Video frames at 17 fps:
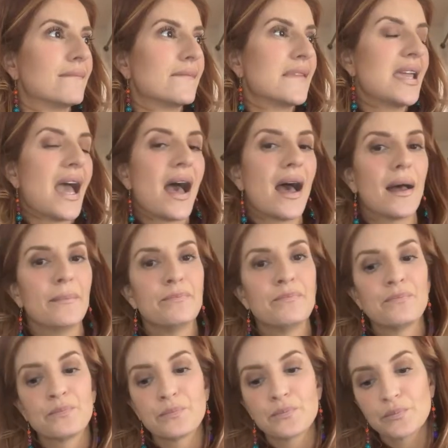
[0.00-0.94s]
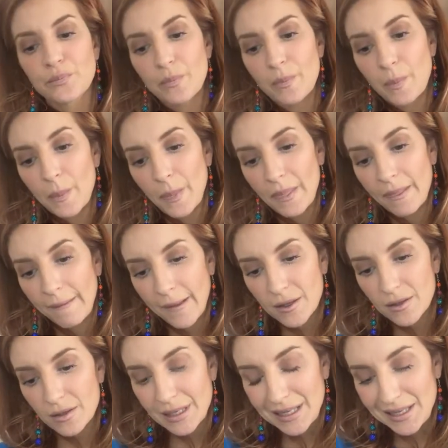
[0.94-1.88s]
Yeah.
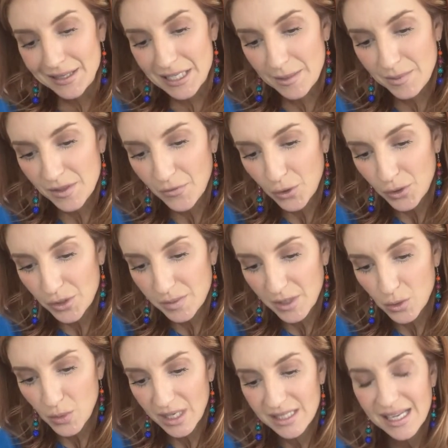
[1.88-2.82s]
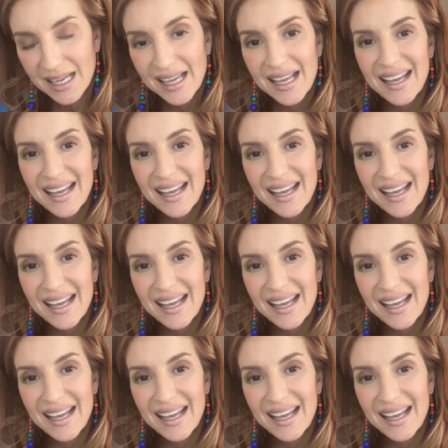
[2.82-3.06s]
Tips for girls in my 20s.